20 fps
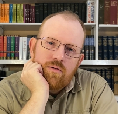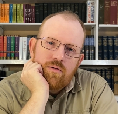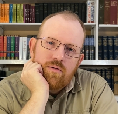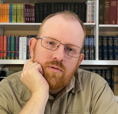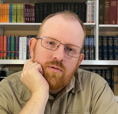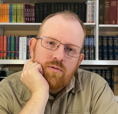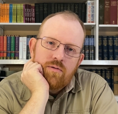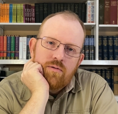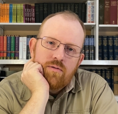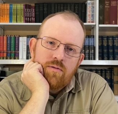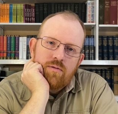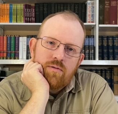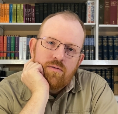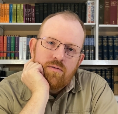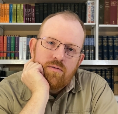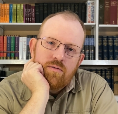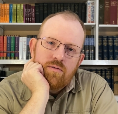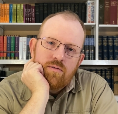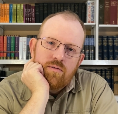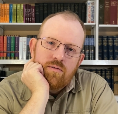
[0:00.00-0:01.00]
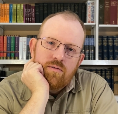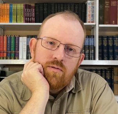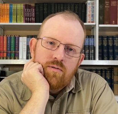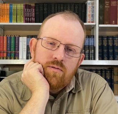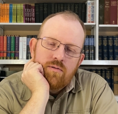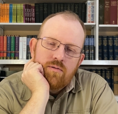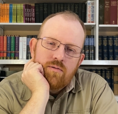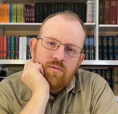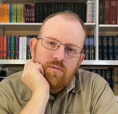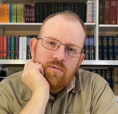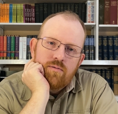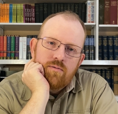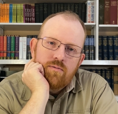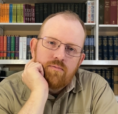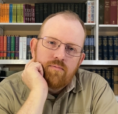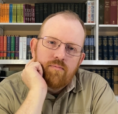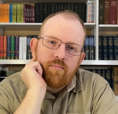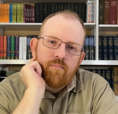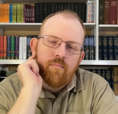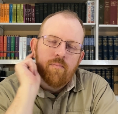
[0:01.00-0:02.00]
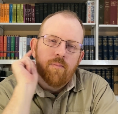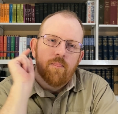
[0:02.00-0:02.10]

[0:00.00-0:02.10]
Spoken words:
(silence)